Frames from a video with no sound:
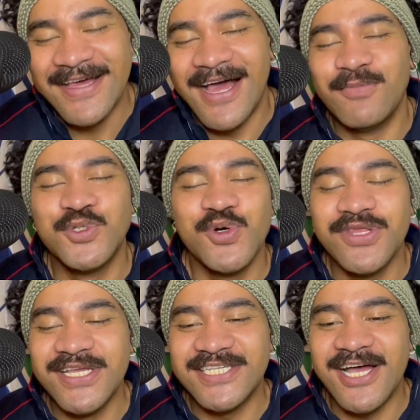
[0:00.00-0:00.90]
I'm sure
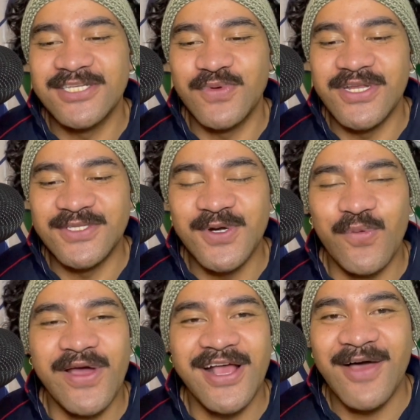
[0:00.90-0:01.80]
there's times when you sort of
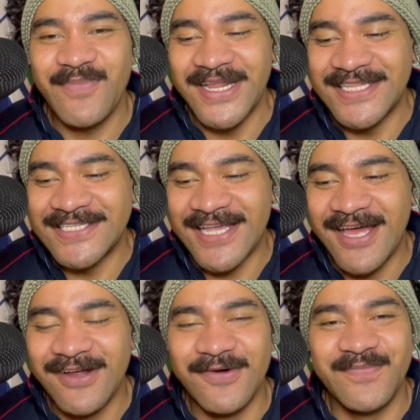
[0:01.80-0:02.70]
wake up and it's
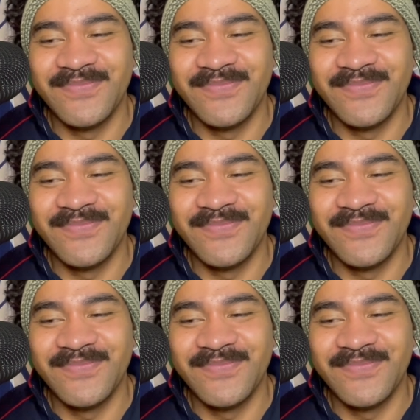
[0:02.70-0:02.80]
kind of,